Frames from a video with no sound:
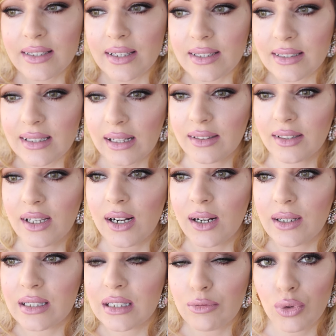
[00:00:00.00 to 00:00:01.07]

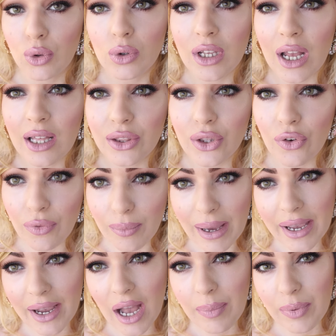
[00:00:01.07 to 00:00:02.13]
subtle, smooth kind of
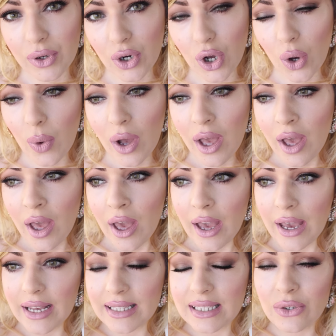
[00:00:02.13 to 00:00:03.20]
makeup, you know.
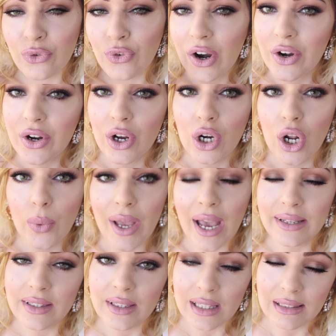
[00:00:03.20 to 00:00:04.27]
It's very glowy.
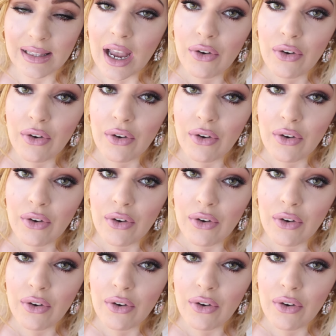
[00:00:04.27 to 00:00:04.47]
I think that